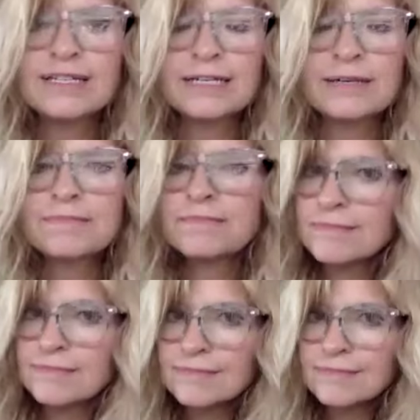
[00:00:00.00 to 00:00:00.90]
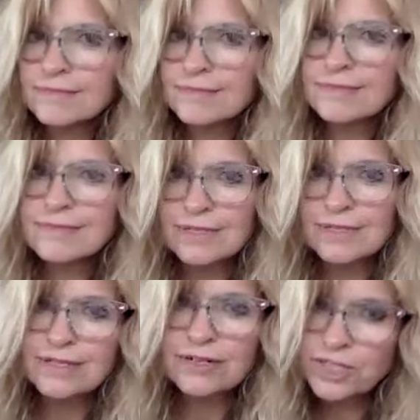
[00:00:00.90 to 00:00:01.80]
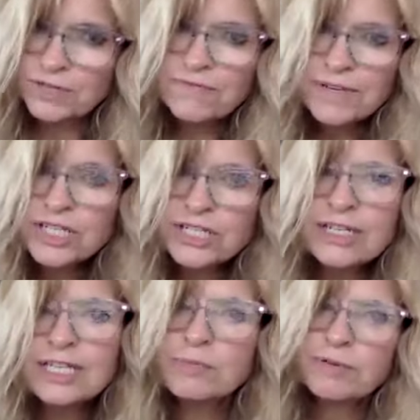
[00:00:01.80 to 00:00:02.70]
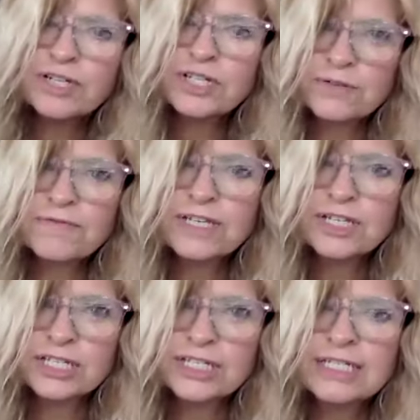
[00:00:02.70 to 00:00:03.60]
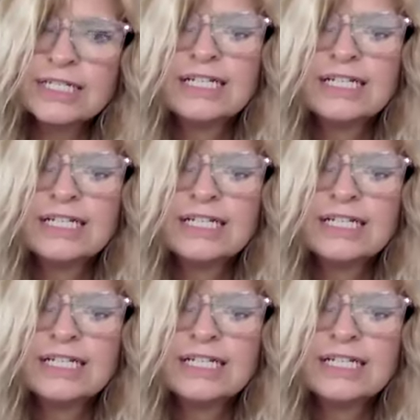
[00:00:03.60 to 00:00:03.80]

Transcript: um, Christian fiction, inspirational mm-hmm. fiction. I